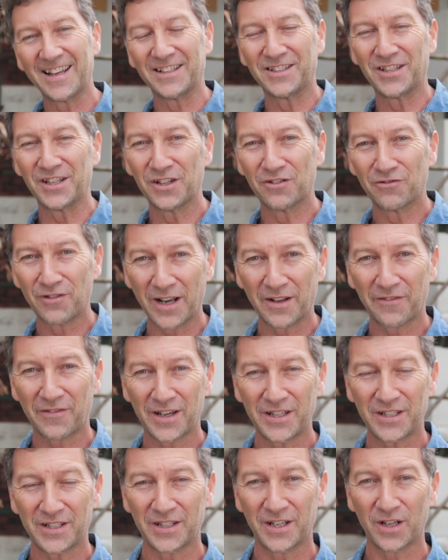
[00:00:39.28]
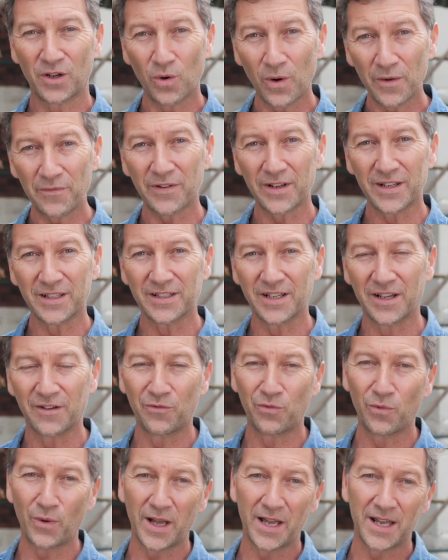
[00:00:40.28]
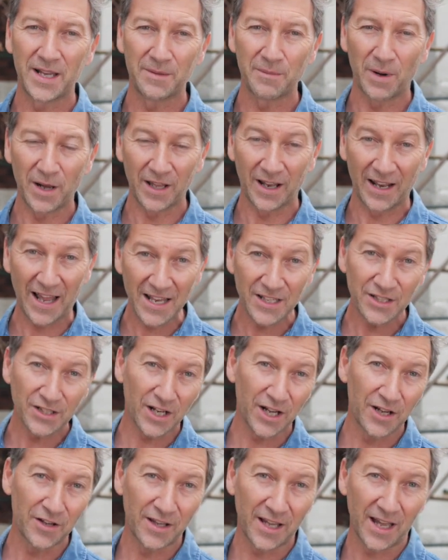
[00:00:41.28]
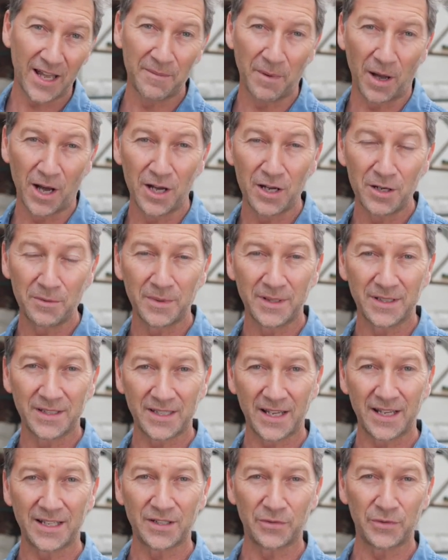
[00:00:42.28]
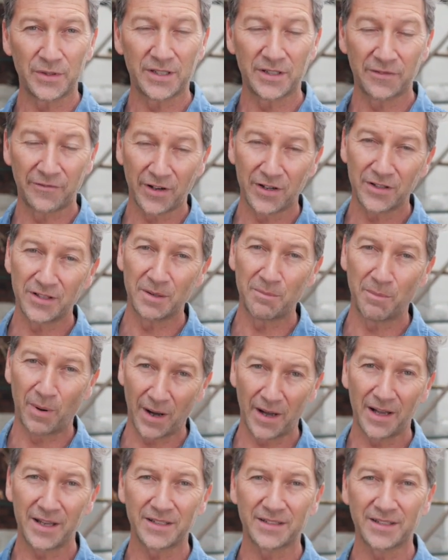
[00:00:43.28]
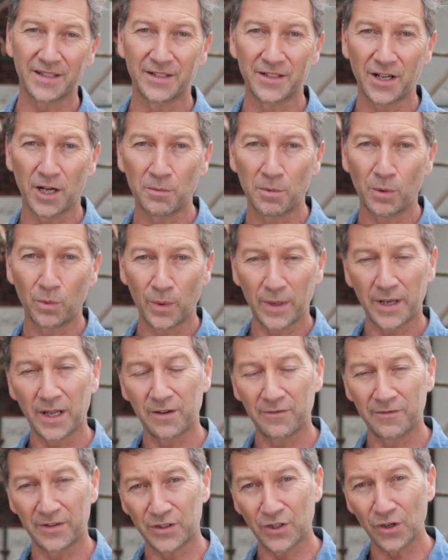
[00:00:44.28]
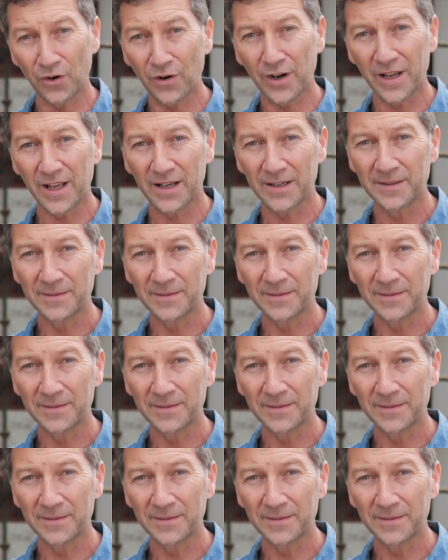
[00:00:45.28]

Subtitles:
it to the renovation equivalent of when Michelangelo came home and said to his devoted, pious and noble widow Vittoria,